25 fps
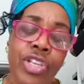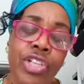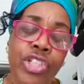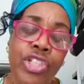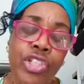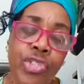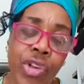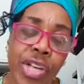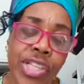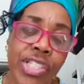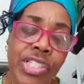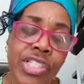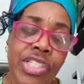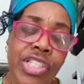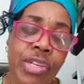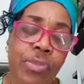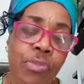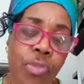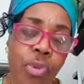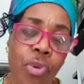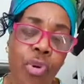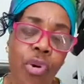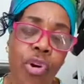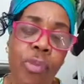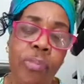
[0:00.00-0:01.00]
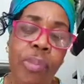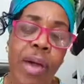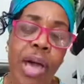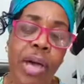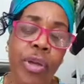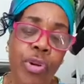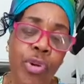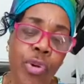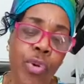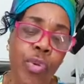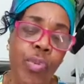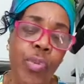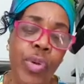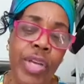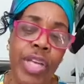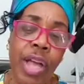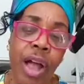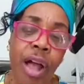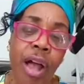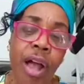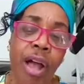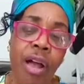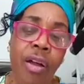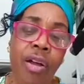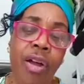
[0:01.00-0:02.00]
trusting more about who we
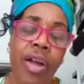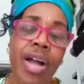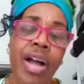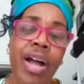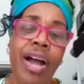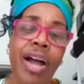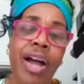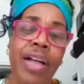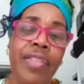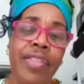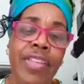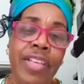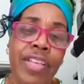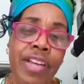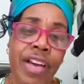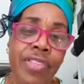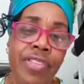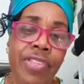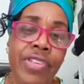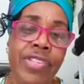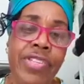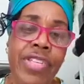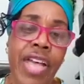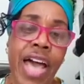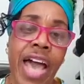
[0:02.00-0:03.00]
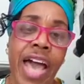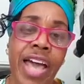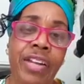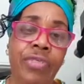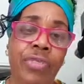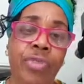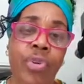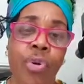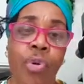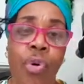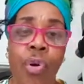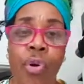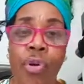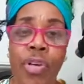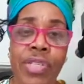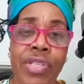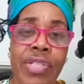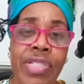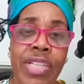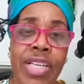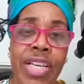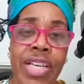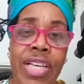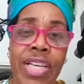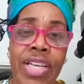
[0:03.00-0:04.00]
are on the other side of
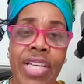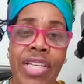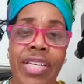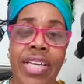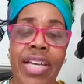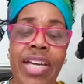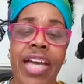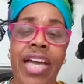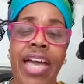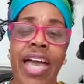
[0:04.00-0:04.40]
quarantine